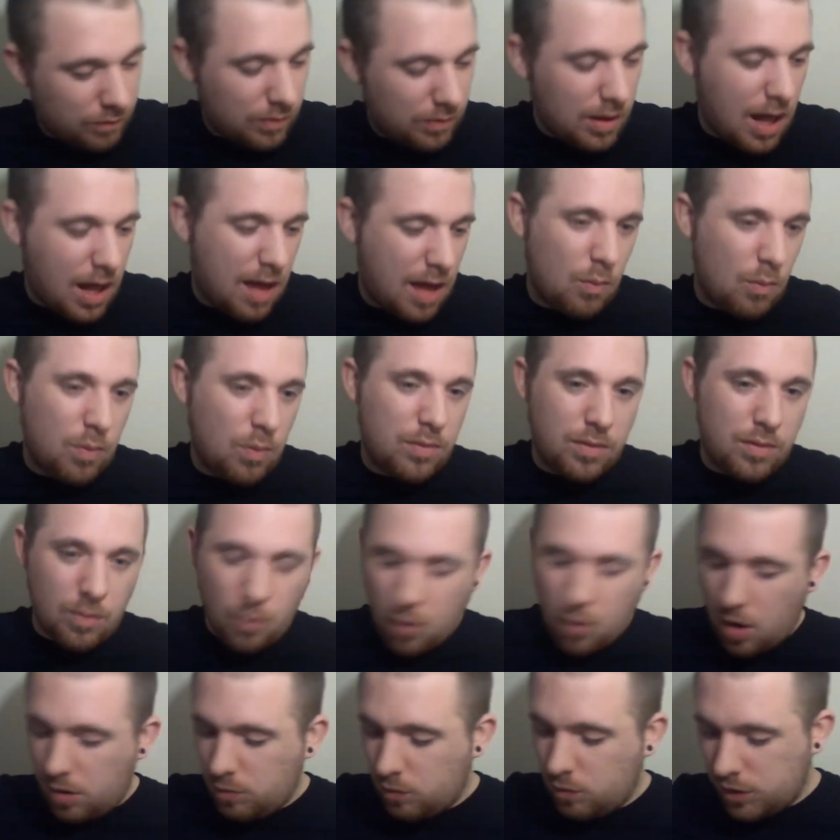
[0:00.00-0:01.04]
Like, the
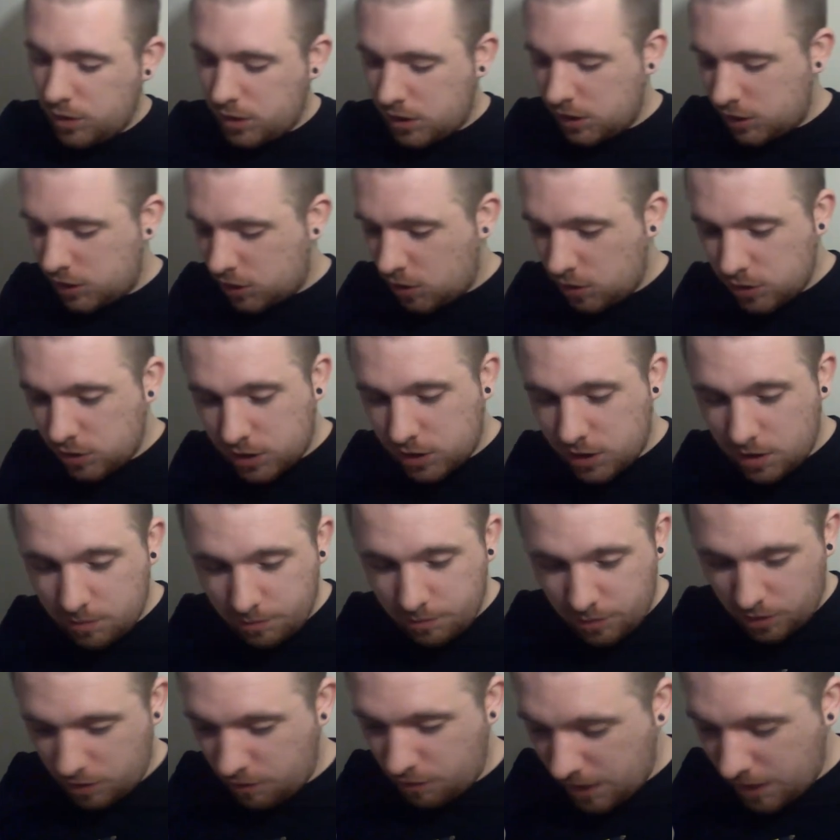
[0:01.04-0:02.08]
one was disgusting,
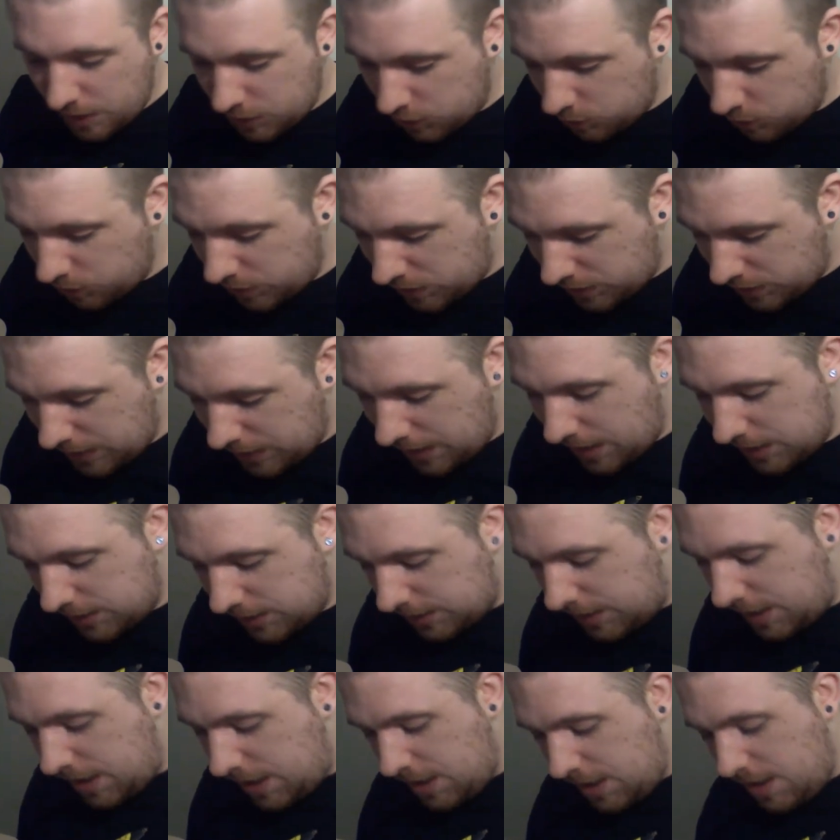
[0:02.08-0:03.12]
but the rest was
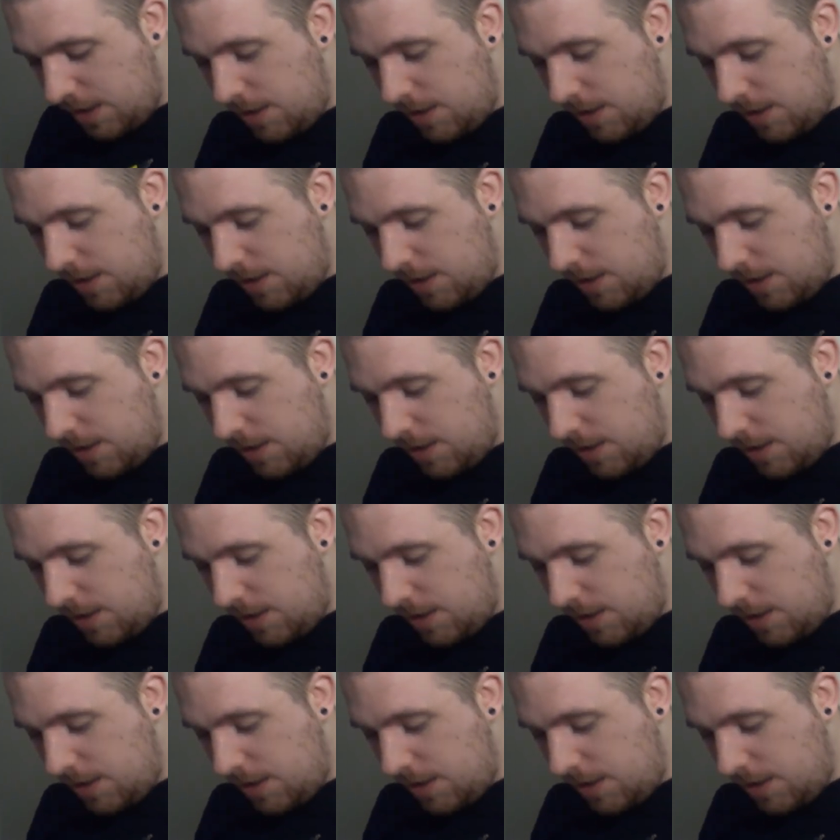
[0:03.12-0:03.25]
tasty.